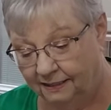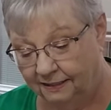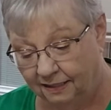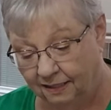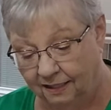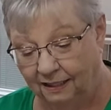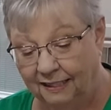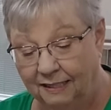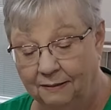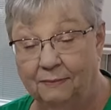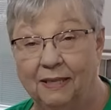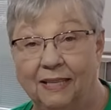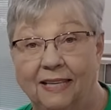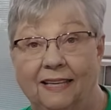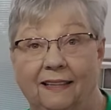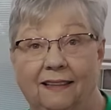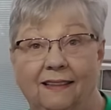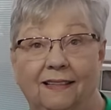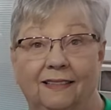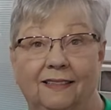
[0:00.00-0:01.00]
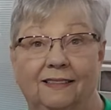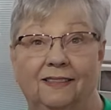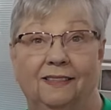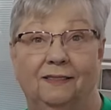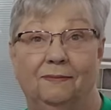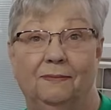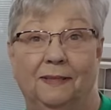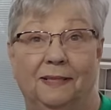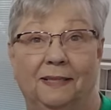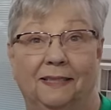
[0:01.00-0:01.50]
So let me get
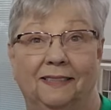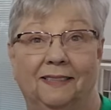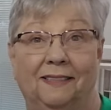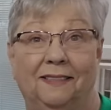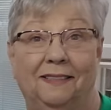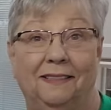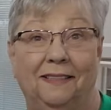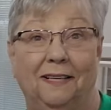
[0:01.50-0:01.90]
this mixed